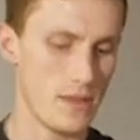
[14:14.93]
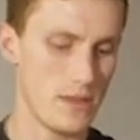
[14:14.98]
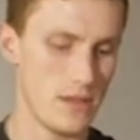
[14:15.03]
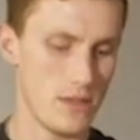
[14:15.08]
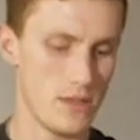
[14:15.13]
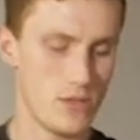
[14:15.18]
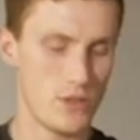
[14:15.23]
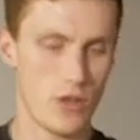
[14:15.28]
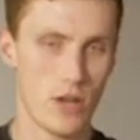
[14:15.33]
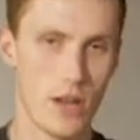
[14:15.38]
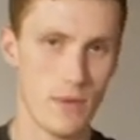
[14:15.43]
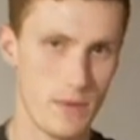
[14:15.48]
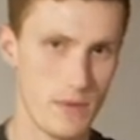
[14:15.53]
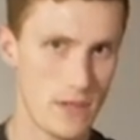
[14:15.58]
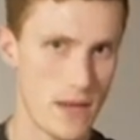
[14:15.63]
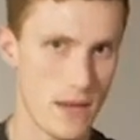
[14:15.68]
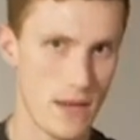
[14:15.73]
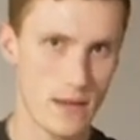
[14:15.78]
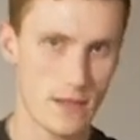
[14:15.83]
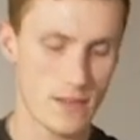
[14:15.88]
Is should I be
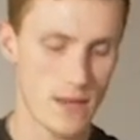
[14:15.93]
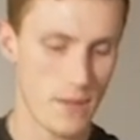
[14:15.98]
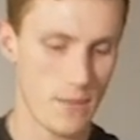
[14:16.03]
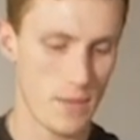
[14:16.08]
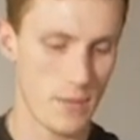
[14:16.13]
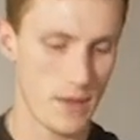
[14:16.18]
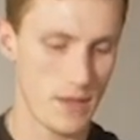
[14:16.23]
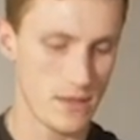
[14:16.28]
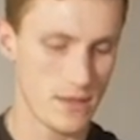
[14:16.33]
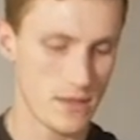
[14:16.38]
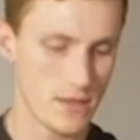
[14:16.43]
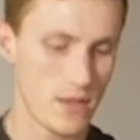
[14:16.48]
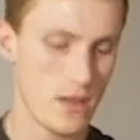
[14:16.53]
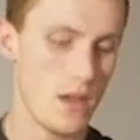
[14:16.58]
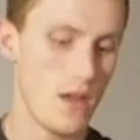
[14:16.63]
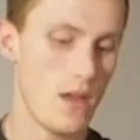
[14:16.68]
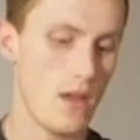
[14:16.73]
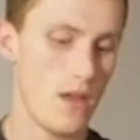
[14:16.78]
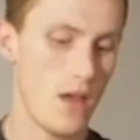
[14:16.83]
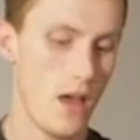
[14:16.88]
taking supplements?
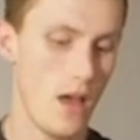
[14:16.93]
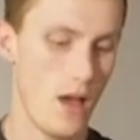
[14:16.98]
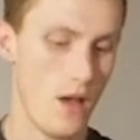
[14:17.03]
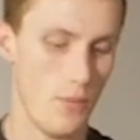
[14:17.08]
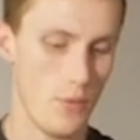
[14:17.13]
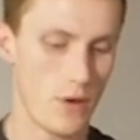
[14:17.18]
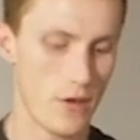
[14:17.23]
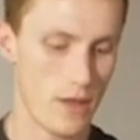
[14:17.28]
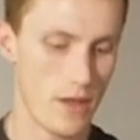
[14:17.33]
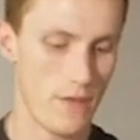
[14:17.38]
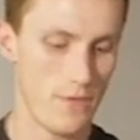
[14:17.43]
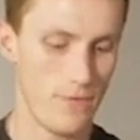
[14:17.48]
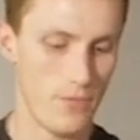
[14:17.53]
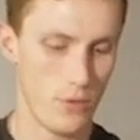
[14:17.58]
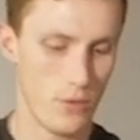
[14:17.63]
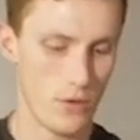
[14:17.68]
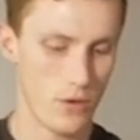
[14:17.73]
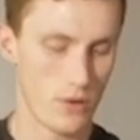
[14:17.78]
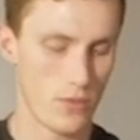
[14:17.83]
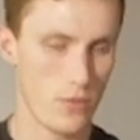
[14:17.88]
What are they
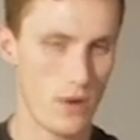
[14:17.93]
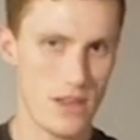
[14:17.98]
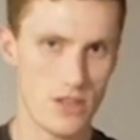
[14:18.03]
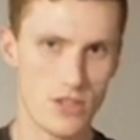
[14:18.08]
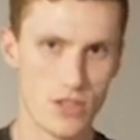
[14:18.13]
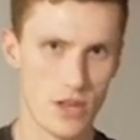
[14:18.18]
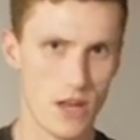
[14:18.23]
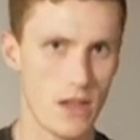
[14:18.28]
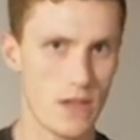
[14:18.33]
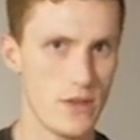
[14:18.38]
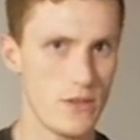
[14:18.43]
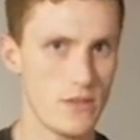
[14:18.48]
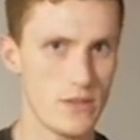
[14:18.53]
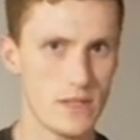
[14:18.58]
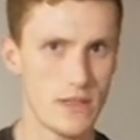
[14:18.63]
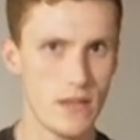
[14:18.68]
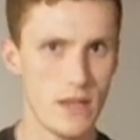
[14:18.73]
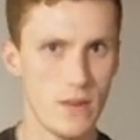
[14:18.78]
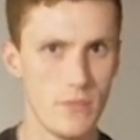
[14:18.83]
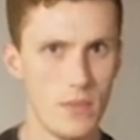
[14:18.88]
for? When should I use
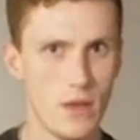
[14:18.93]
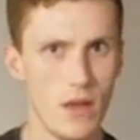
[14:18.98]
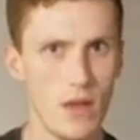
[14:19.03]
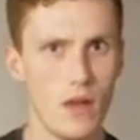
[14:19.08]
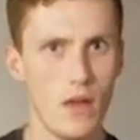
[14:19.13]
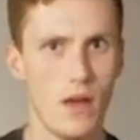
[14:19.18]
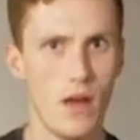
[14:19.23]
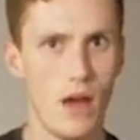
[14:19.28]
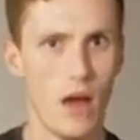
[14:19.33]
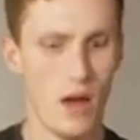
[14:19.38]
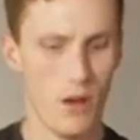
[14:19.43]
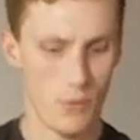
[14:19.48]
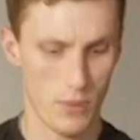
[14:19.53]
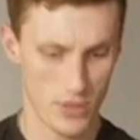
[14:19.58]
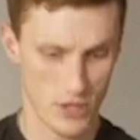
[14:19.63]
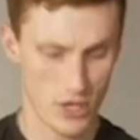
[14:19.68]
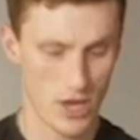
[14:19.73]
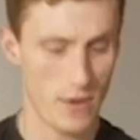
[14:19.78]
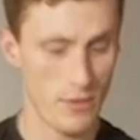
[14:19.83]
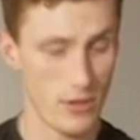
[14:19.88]
them? What
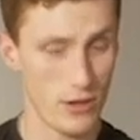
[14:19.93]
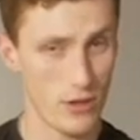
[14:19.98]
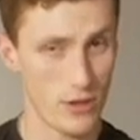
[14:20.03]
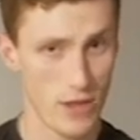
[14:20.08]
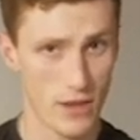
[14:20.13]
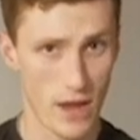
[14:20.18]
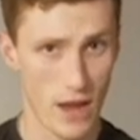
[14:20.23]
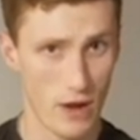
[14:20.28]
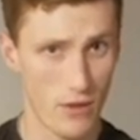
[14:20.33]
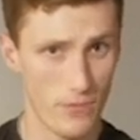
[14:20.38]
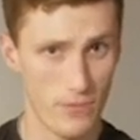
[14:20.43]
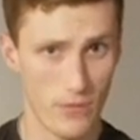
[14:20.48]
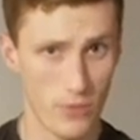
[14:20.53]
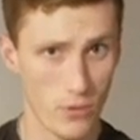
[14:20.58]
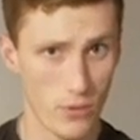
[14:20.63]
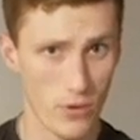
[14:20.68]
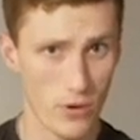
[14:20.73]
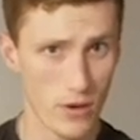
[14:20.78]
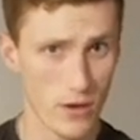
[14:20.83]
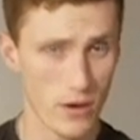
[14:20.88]
should I be looking out
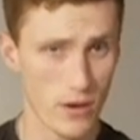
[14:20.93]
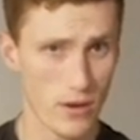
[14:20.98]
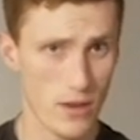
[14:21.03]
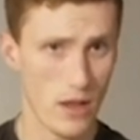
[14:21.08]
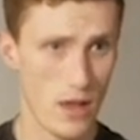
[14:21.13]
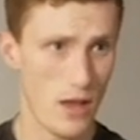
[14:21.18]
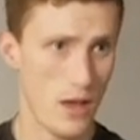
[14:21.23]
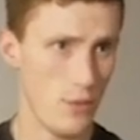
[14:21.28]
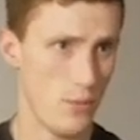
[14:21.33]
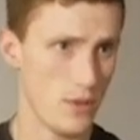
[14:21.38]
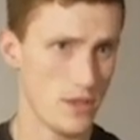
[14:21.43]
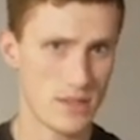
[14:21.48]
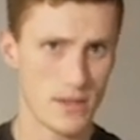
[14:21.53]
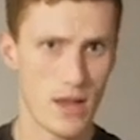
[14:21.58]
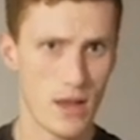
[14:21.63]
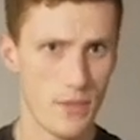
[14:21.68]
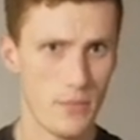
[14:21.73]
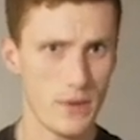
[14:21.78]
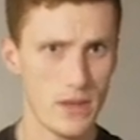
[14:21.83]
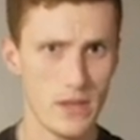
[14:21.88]
for? What
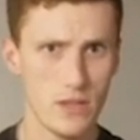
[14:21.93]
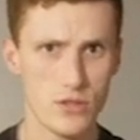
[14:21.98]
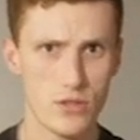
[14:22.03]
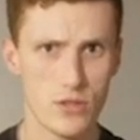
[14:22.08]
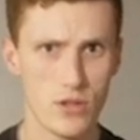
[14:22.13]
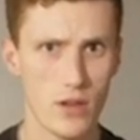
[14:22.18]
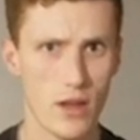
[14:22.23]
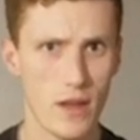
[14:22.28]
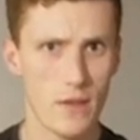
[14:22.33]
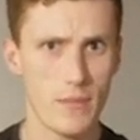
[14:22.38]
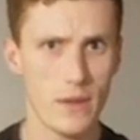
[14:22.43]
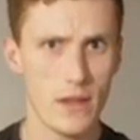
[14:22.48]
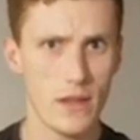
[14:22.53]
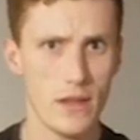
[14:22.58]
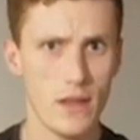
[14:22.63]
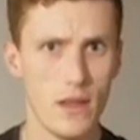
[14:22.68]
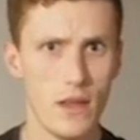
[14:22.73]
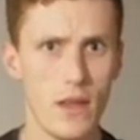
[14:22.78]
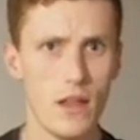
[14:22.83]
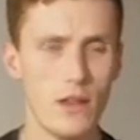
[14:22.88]
companies should I be
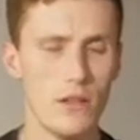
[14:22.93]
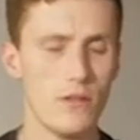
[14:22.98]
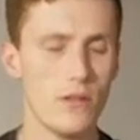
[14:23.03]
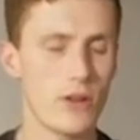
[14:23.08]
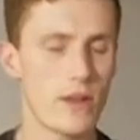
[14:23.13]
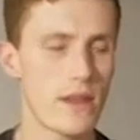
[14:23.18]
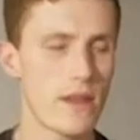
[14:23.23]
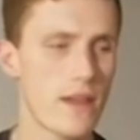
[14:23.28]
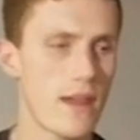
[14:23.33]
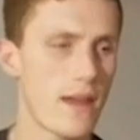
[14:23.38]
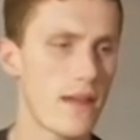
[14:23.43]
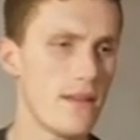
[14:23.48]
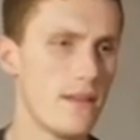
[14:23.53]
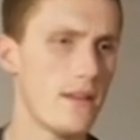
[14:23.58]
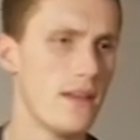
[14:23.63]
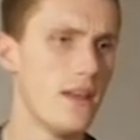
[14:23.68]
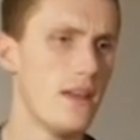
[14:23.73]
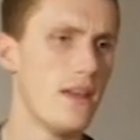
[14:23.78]
looking at?